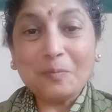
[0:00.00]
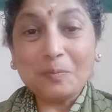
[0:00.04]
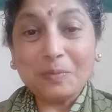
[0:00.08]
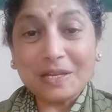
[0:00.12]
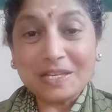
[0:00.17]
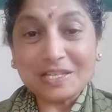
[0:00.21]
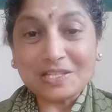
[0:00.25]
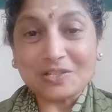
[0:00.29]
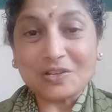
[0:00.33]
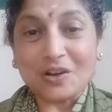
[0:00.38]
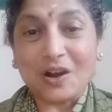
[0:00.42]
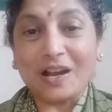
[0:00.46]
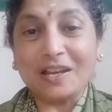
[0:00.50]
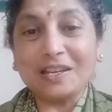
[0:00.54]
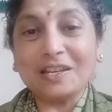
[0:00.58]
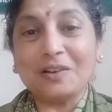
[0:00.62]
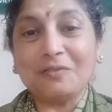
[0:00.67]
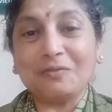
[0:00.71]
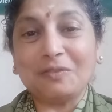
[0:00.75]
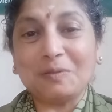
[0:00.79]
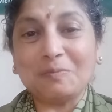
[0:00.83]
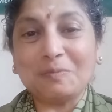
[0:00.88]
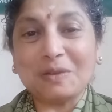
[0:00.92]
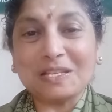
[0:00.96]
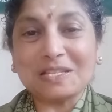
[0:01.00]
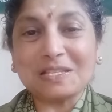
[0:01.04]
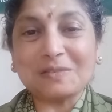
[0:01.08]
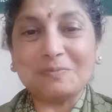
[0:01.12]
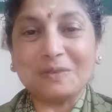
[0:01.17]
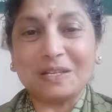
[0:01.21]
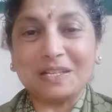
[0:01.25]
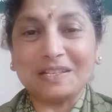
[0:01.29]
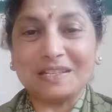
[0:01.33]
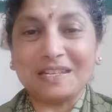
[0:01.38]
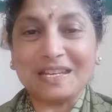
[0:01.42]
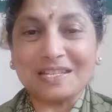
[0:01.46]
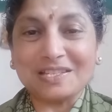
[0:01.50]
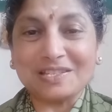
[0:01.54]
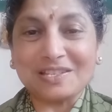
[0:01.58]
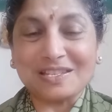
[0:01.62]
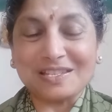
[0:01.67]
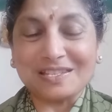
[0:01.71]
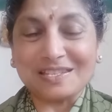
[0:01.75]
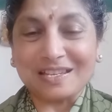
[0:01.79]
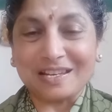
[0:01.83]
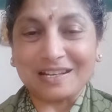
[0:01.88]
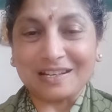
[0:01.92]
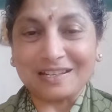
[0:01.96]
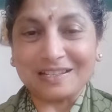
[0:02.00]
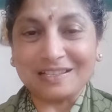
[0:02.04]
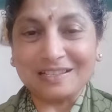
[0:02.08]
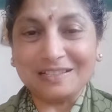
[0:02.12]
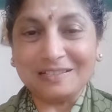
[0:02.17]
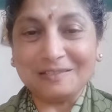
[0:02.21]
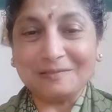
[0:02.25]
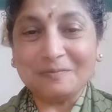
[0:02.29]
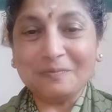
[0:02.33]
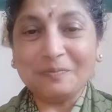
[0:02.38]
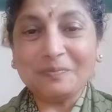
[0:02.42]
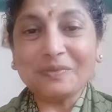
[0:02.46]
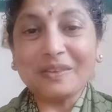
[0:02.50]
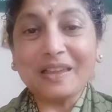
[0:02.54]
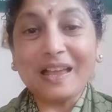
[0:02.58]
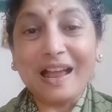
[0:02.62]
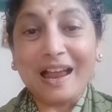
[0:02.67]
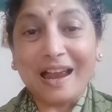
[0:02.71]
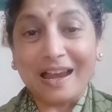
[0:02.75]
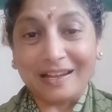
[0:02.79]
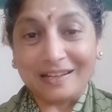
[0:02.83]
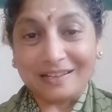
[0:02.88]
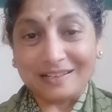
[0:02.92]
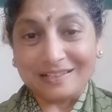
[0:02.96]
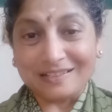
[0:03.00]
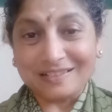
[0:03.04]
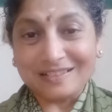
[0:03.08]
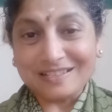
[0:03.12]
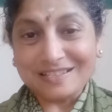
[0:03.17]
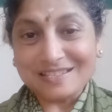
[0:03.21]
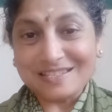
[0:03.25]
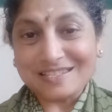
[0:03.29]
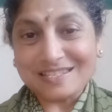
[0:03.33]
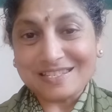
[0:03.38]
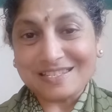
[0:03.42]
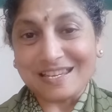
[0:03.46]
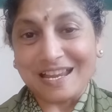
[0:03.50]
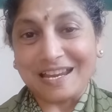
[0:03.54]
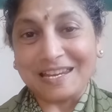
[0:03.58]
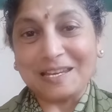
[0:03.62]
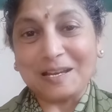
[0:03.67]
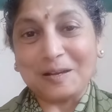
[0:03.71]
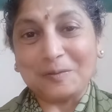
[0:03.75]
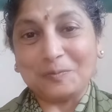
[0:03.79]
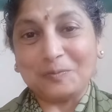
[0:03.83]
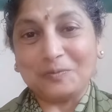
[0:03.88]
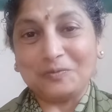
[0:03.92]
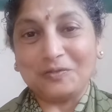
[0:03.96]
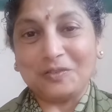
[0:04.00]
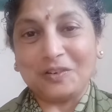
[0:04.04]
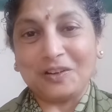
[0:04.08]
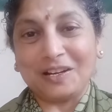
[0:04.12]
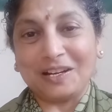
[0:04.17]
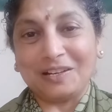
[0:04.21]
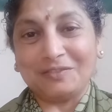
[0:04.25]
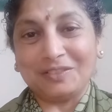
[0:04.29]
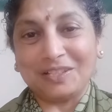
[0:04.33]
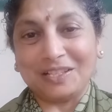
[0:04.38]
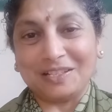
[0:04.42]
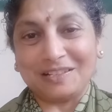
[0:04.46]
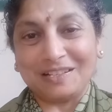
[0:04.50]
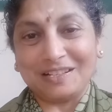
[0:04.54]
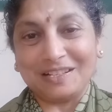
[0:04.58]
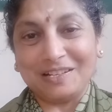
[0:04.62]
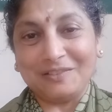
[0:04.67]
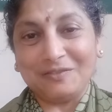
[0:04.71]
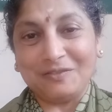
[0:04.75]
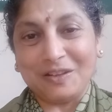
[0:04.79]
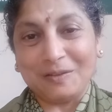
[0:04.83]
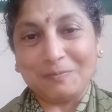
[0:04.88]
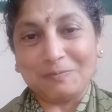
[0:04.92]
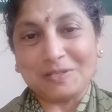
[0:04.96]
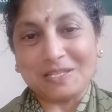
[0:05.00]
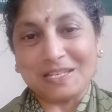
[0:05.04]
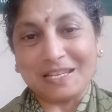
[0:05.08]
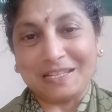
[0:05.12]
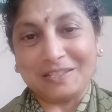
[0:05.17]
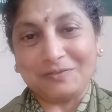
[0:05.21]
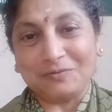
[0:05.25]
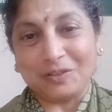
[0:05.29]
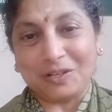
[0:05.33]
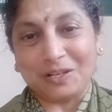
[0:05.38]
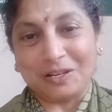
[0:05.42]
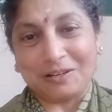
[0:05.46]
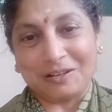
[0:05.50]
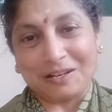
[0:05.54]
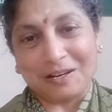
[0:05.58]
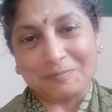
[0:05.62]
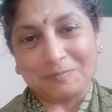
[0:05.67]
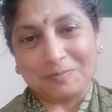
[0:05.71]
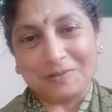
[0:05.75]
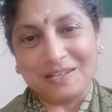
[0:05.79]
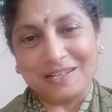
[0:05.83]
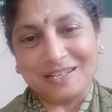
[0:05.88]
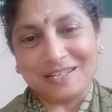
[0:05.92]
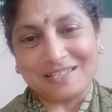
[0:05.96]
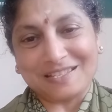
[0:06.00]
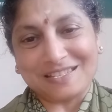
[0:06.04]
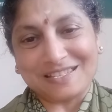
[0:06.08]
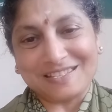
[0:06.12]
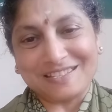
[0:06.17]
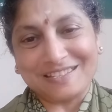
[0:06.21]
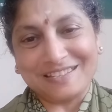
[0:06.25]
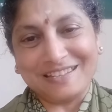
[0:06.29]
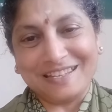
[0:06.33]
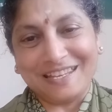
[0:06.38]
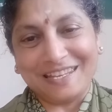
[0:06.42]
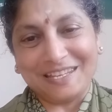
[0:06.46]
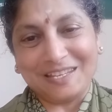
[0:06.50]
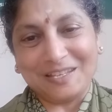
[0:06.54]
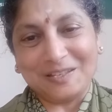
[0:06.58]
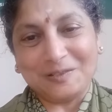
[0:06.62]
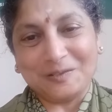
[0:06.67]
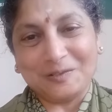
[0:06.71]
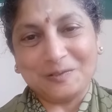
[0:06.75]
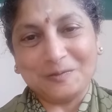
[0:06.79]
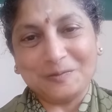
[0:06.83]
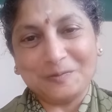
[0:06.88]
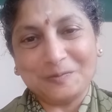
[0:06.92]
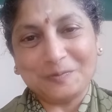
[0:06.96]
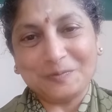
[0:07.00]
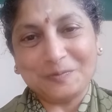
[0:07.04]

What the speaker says: Please join our women's meditation circle and sign up for our website for our updates. Thank you.